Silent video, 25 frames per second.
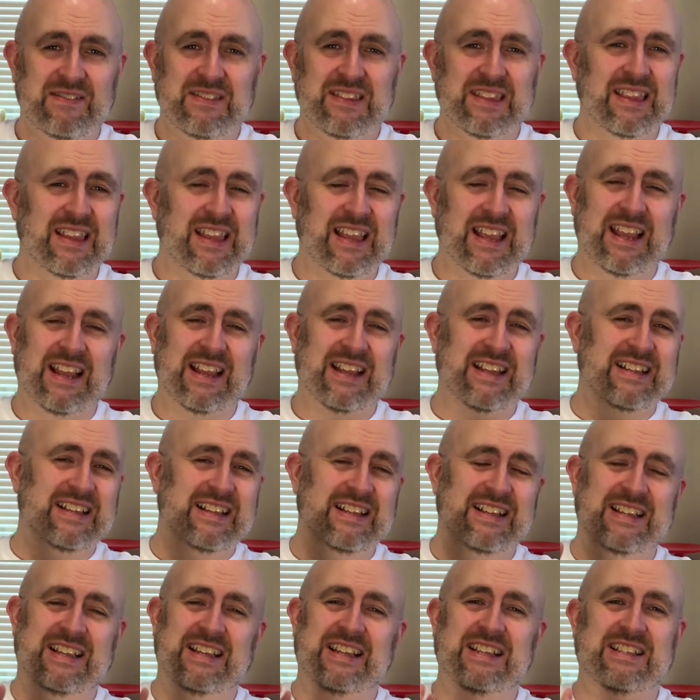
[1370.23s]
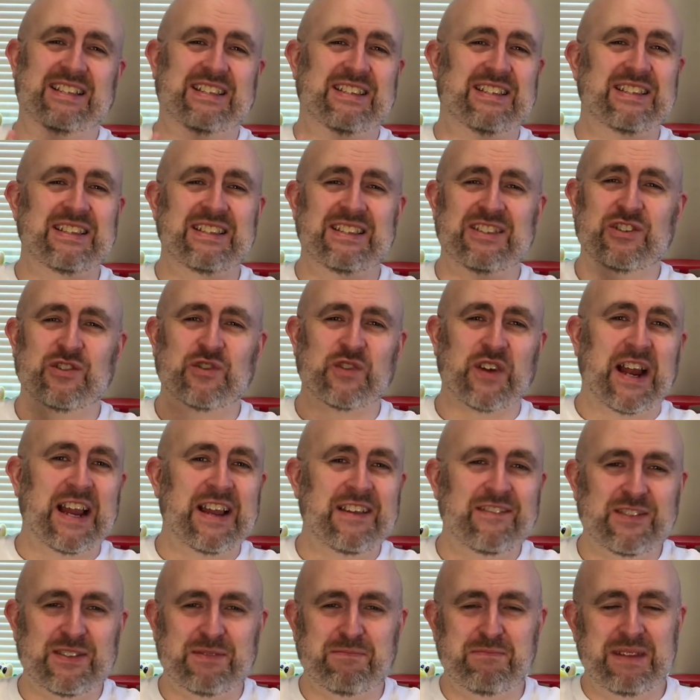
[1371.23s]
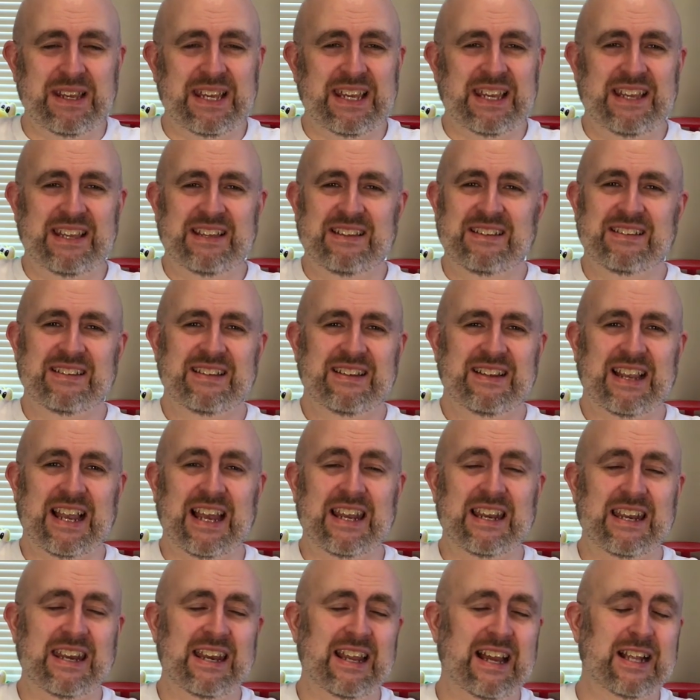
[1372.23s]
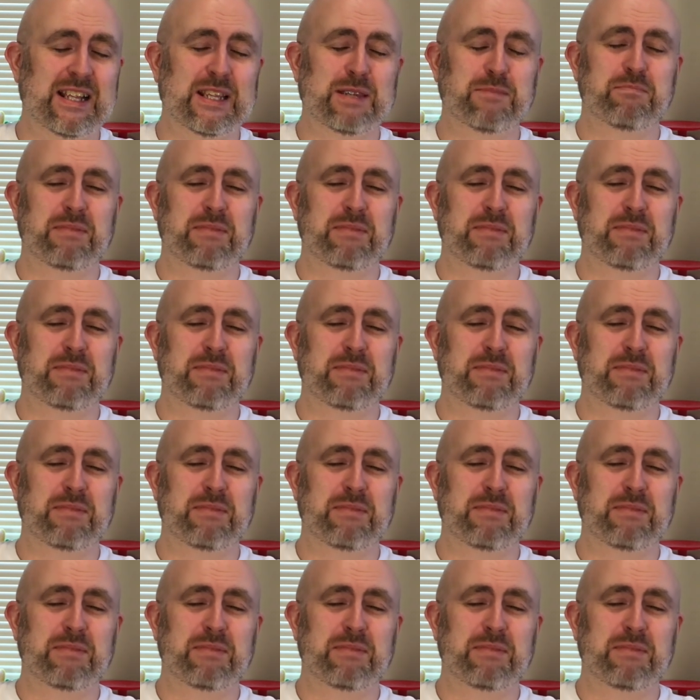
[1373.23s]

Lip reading: Like, it drives me kind of nuts.